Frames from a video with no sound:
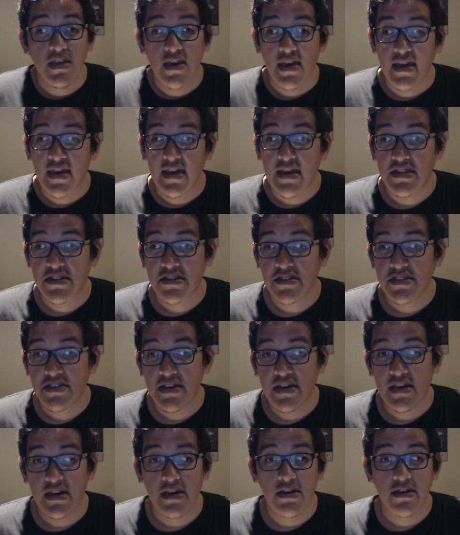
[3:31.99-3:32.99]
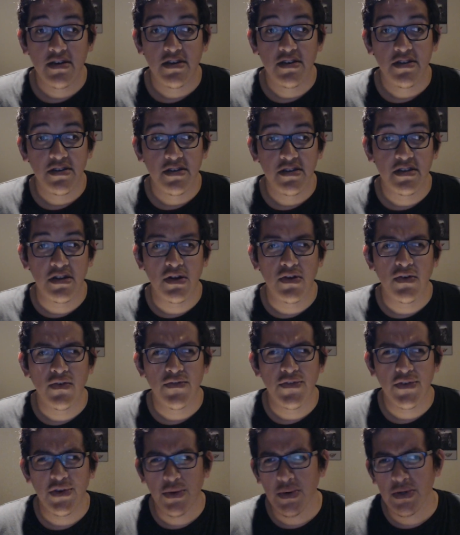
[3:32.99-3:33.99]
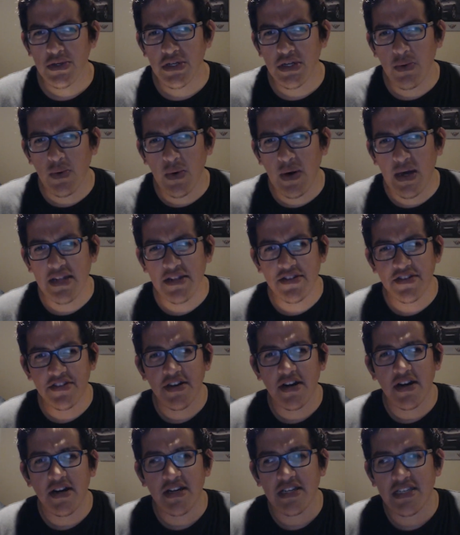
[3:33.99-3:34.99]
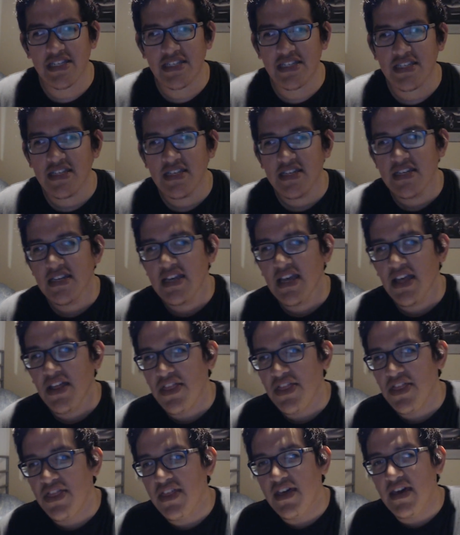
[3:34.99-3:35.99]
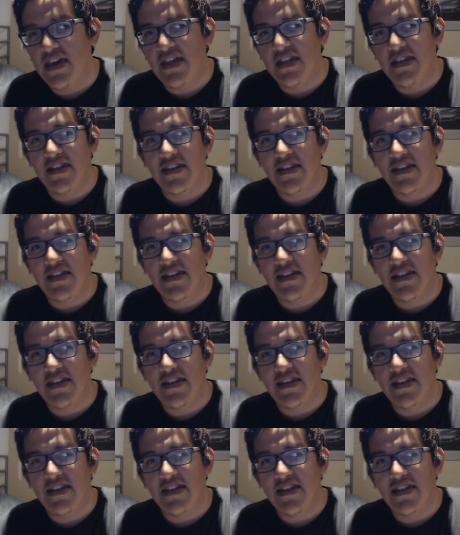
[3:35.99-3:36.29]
and, if you're questioning why ducks, then,